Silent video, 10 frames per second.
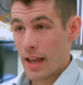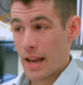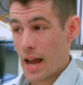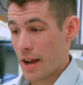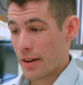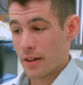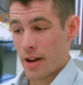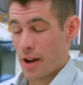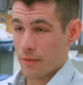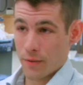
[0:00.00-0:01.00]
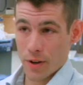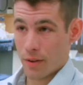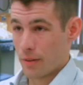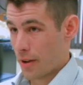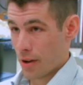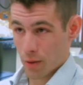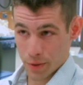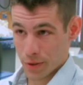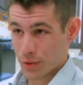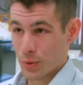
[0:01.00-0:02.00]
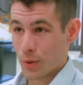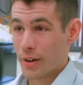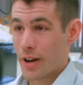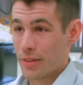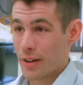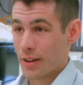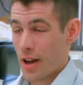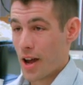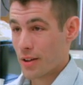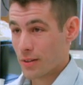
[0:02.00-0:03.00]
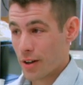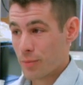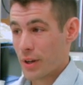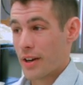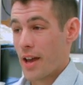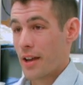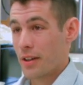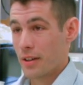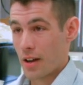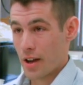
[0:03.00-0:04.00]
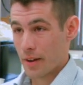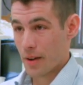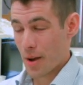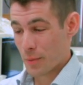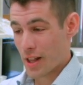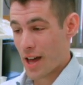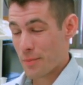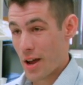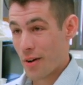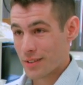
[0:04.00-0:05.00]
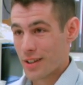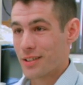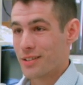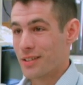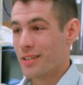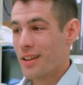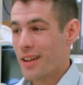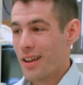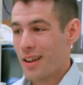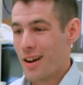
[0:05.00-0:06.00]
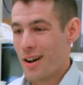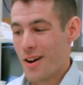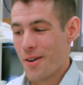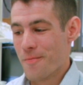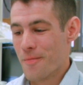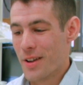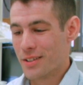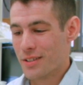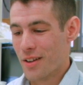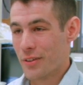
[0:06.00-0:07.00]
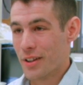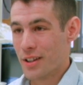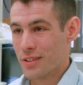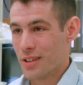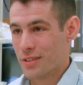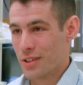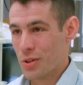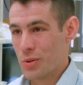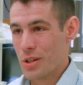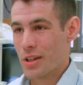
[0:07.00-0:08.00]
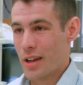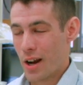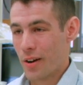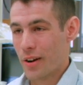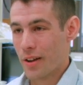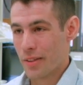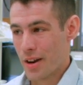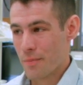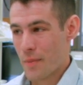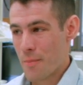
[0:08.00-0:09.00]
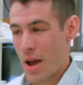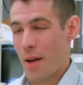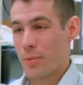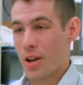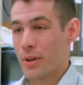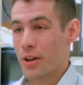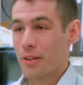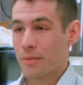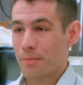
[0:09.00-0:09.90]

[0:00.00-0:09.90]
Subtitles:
and I fell head over heels for it. I think I love being an Aggie. I'm glad I'm now a Texan. It's a unique area that I'm happy I'm here.